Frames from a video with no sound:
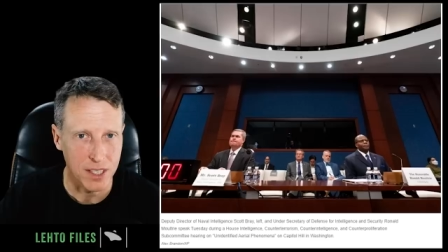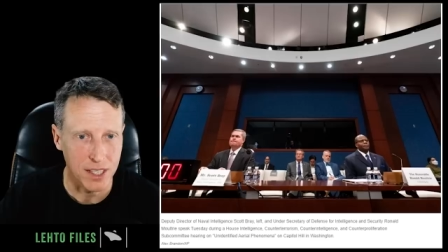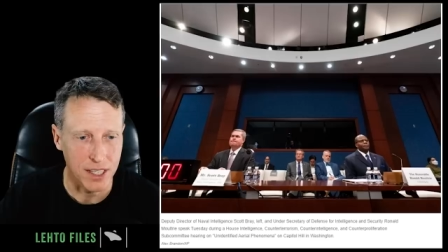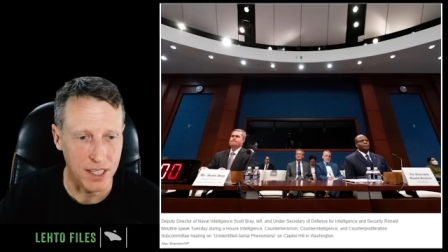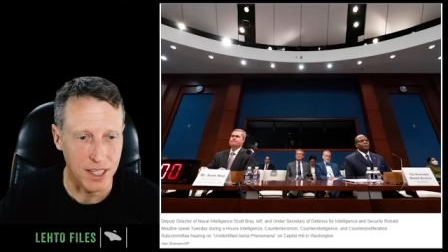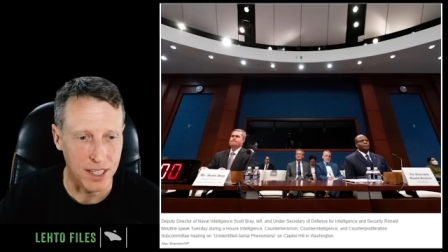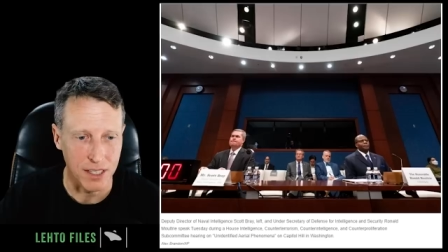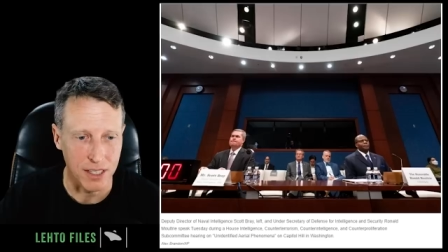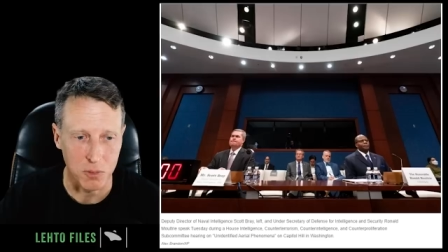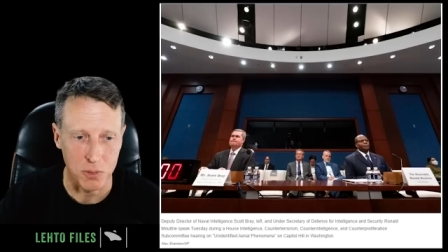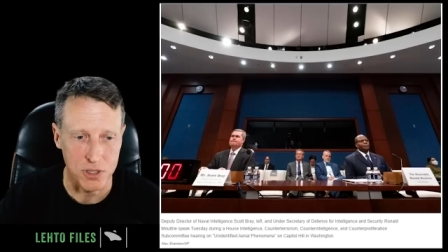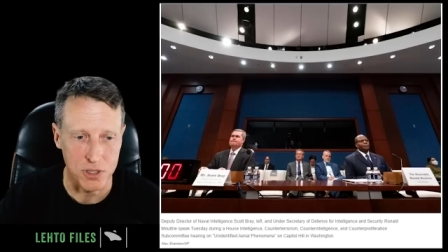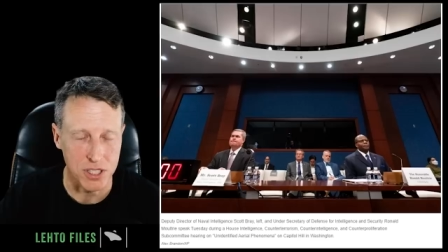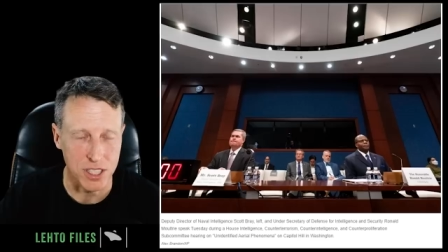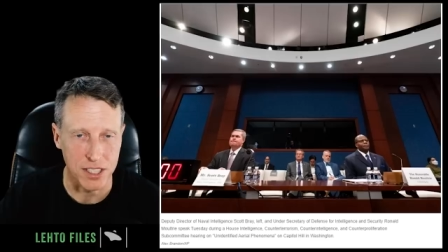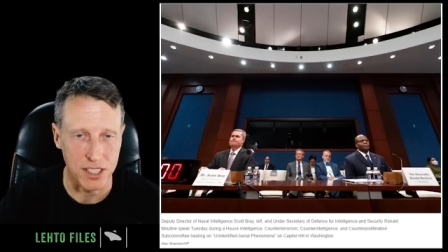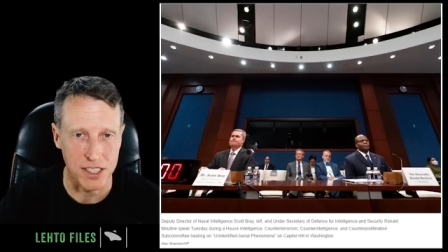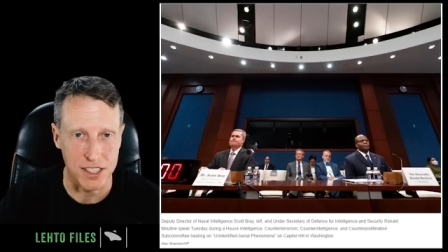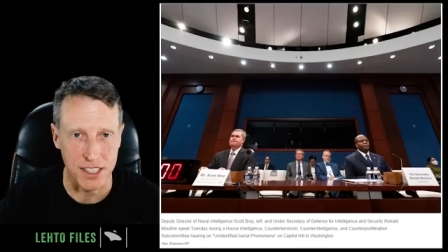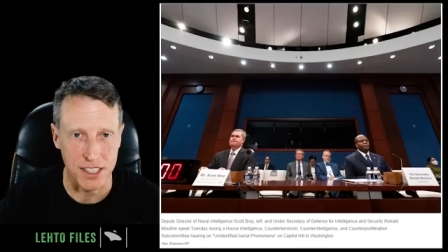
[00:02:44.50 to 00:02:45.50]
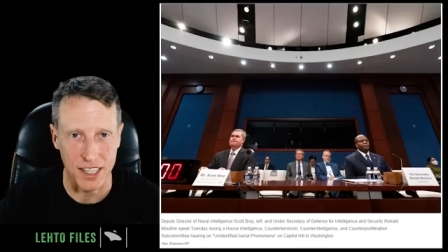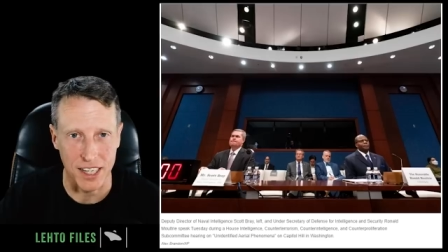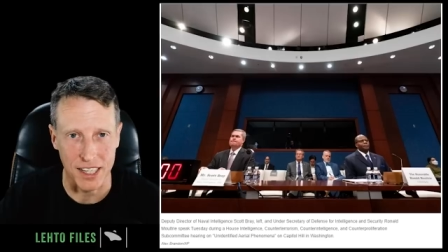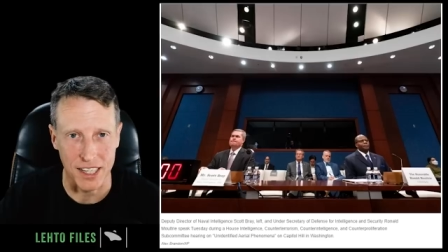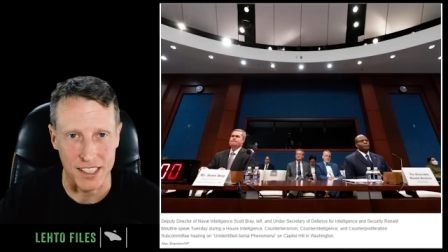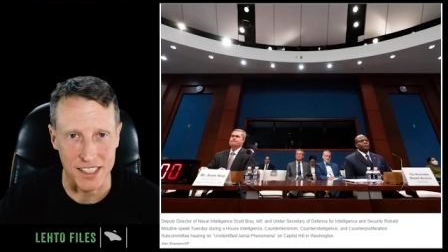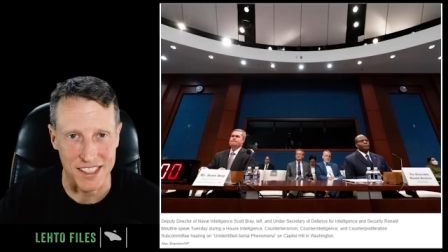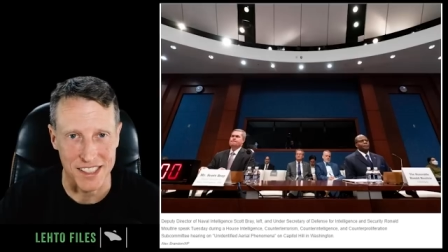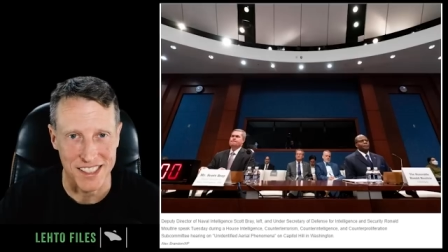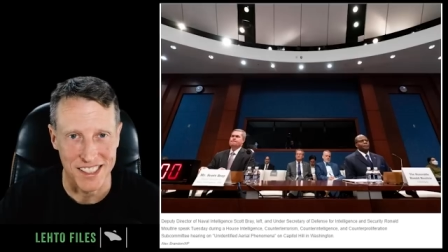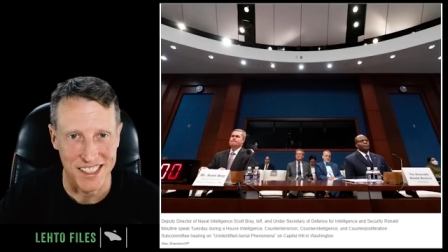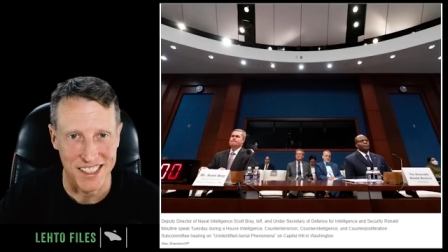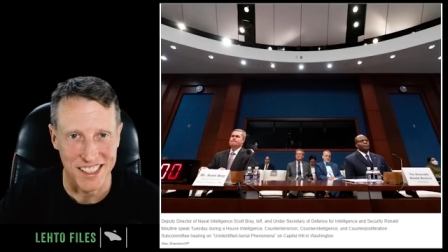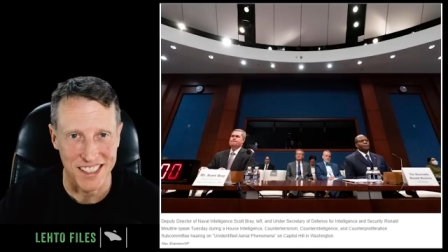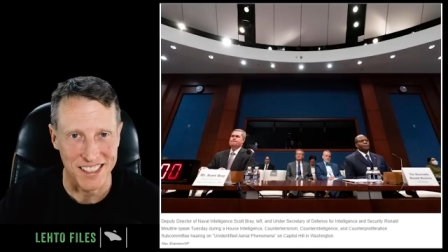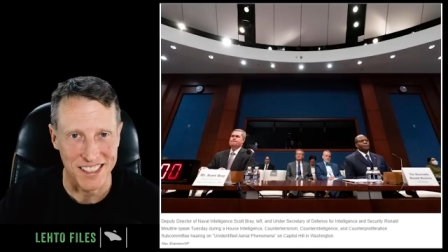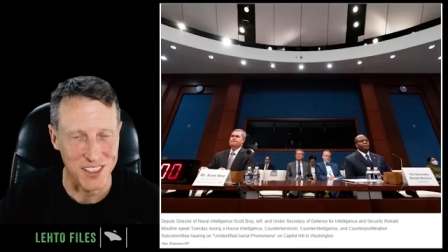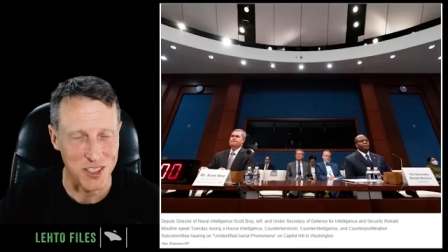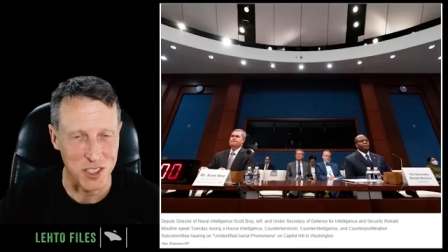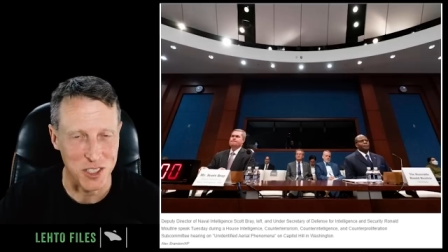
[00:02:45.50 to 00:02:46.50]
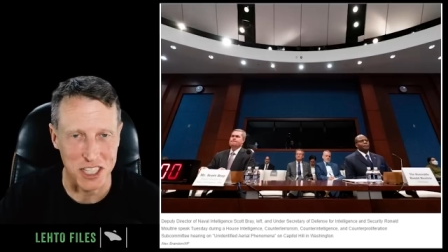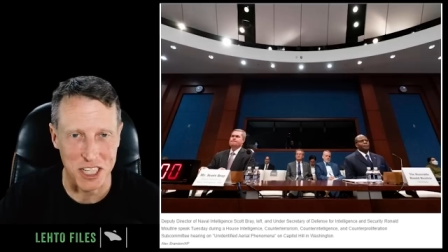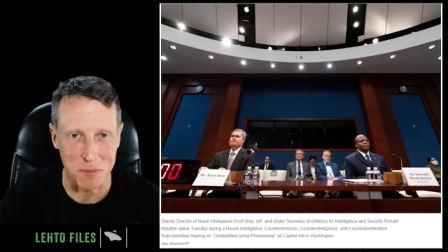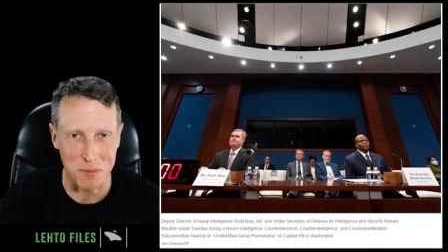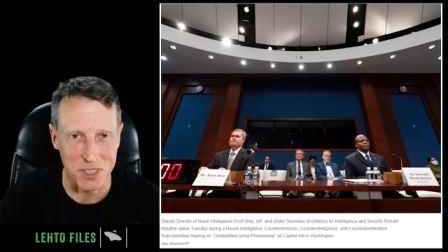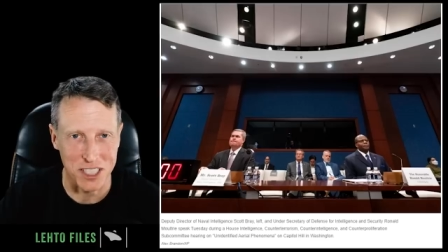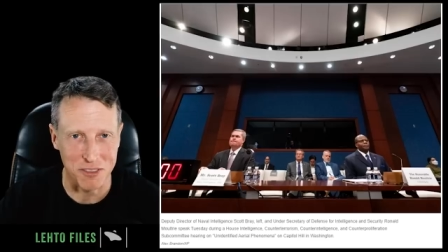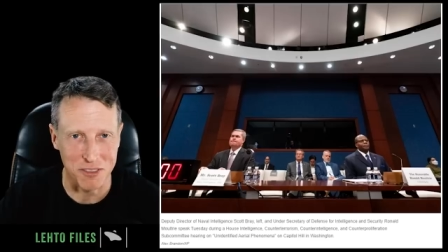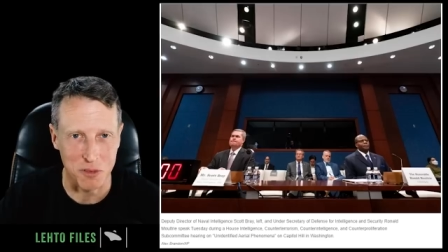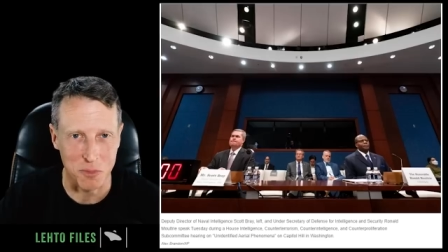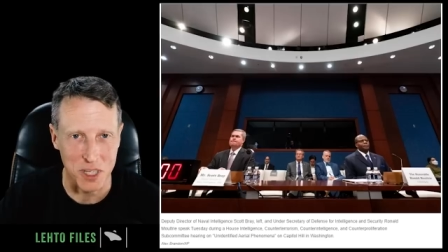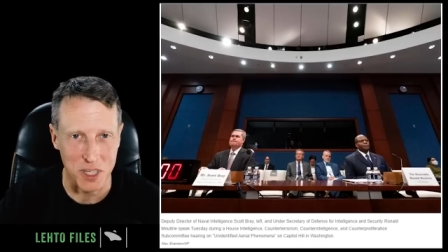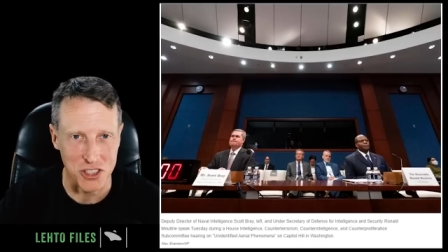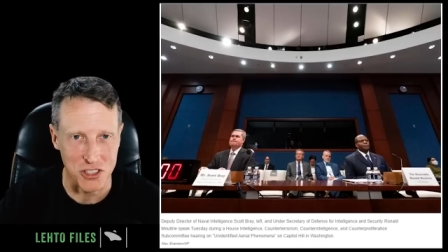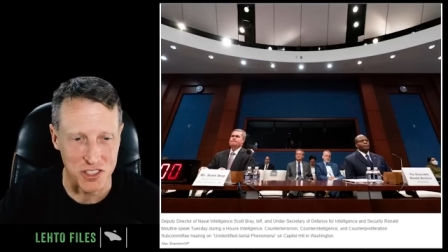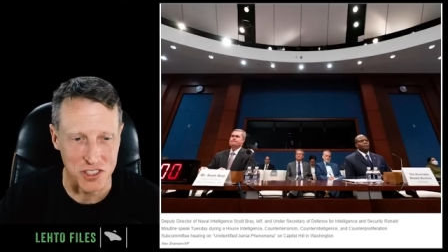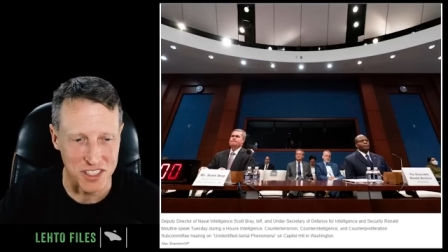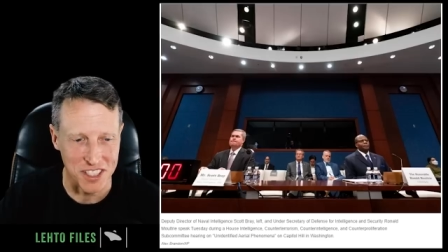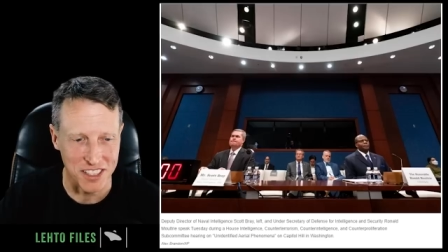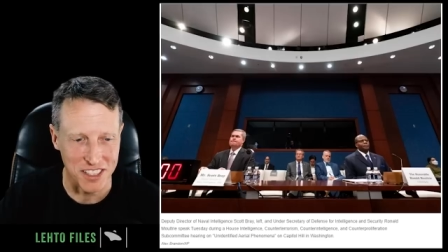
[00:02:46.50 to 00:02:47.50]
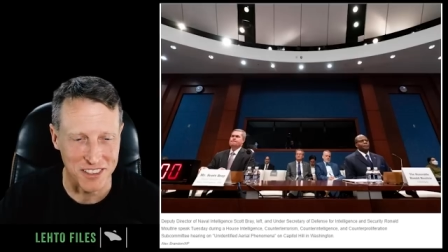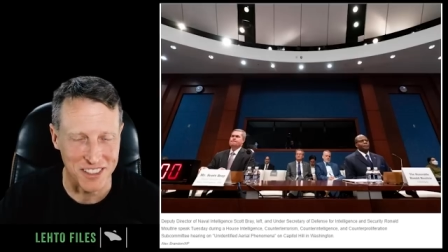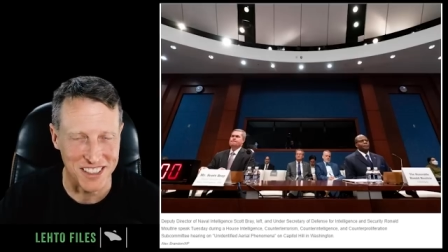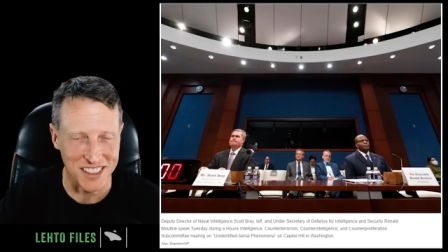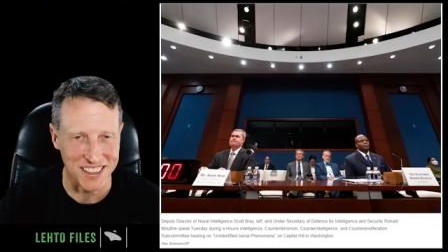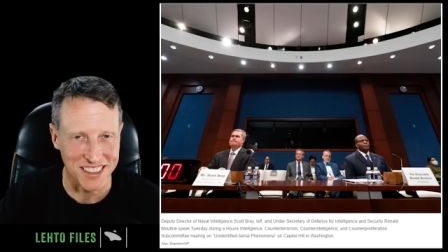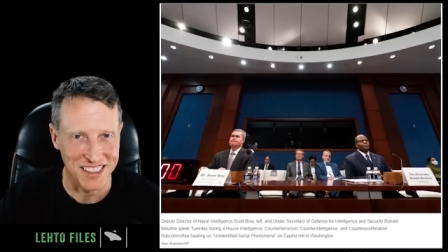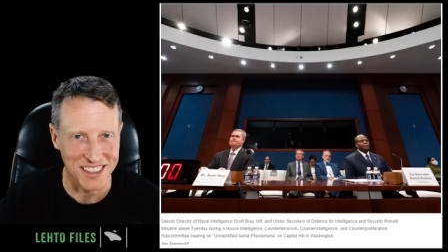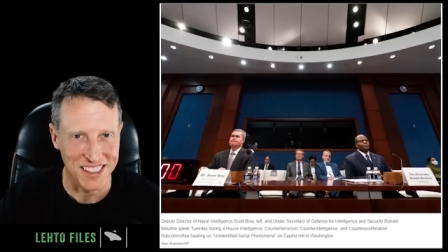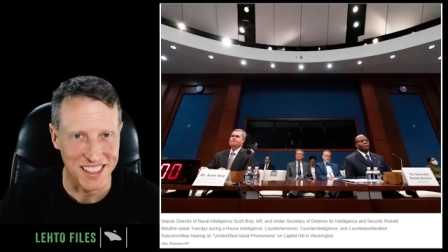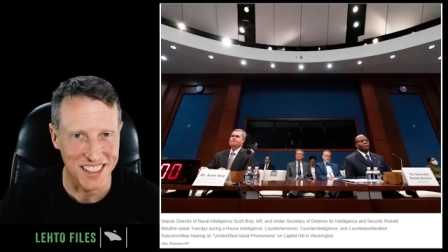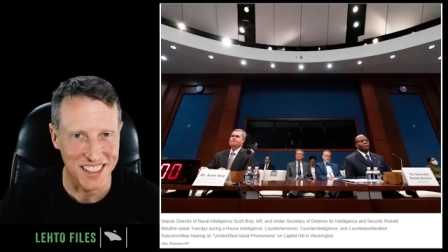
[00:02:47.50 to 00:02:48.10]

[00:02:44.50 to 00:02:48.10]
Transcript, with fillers: and we're seeing this again. Is they're just keeping the information secret,